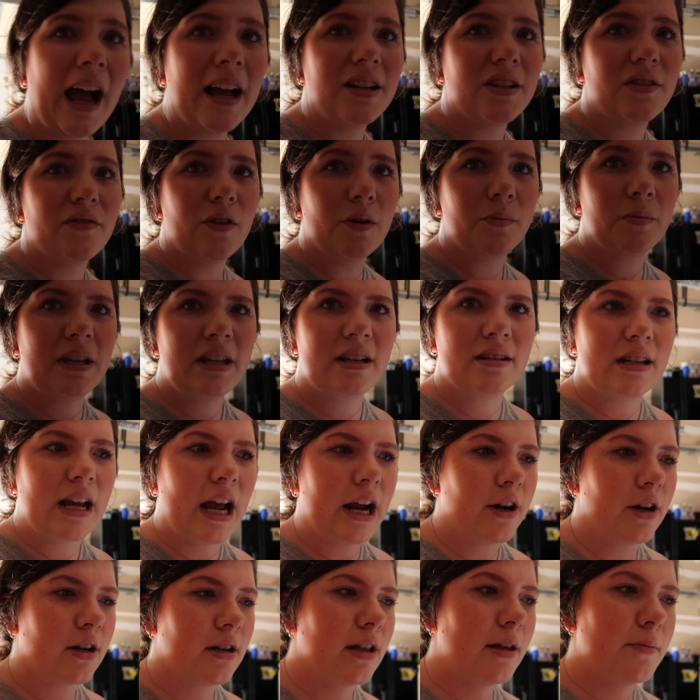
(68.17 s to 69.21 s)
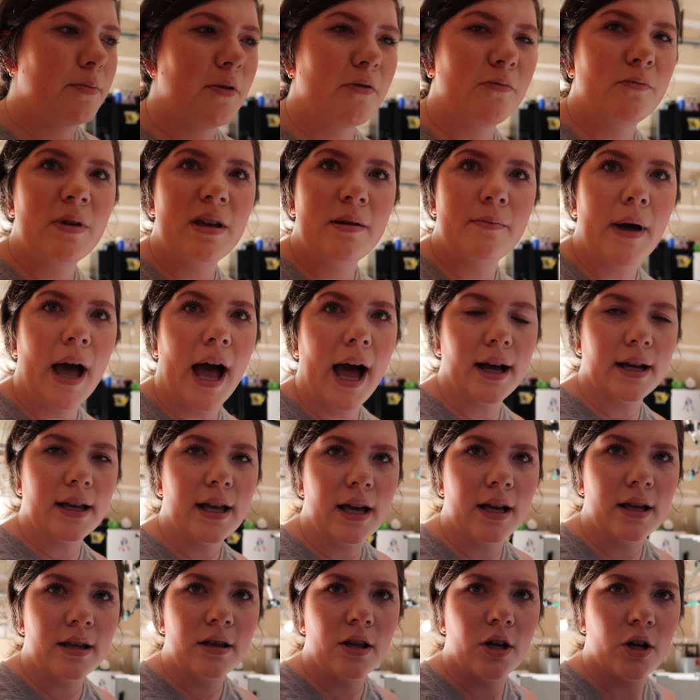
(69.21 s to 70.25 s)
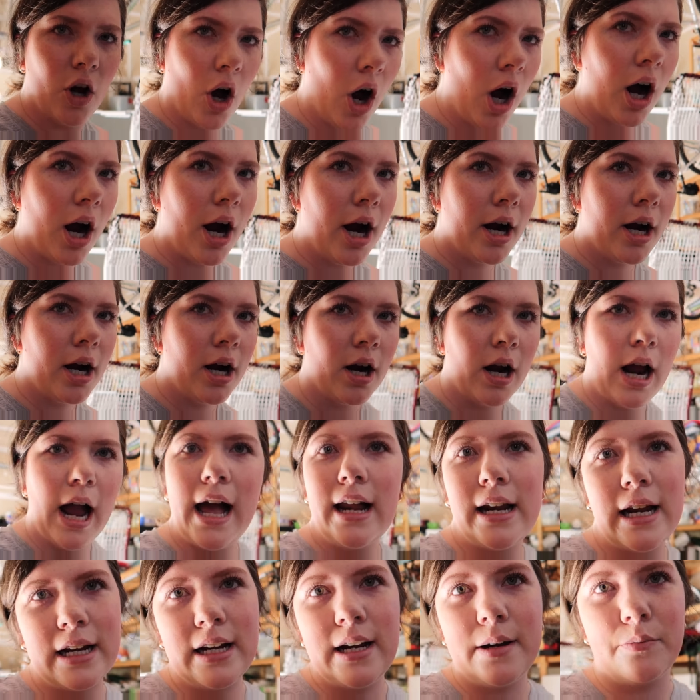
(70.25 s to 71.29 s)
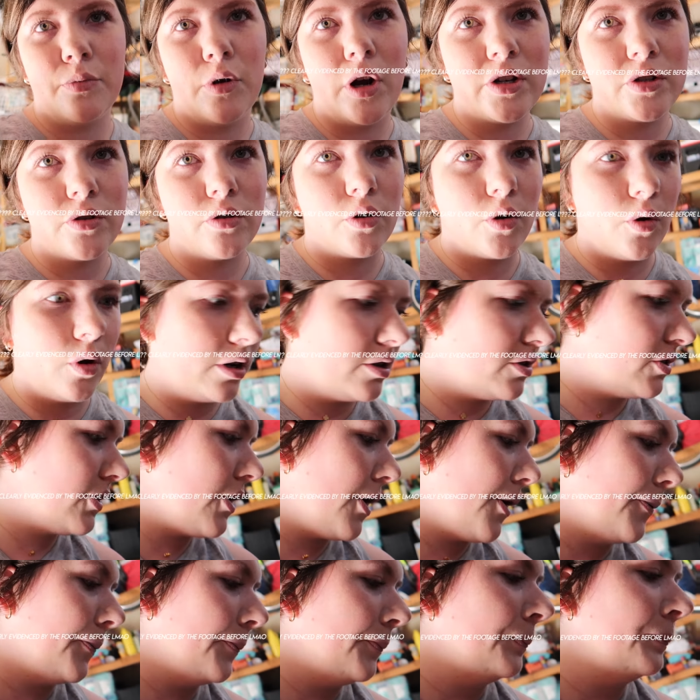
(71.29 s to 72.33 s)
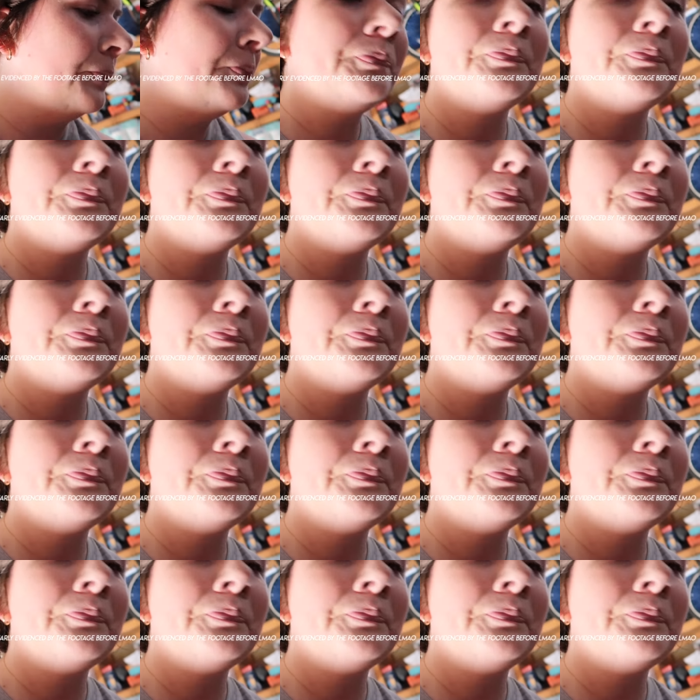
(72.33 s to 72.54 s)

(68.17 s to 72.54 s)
I just filmed the entire clip of me packing the car and I didn't press record. So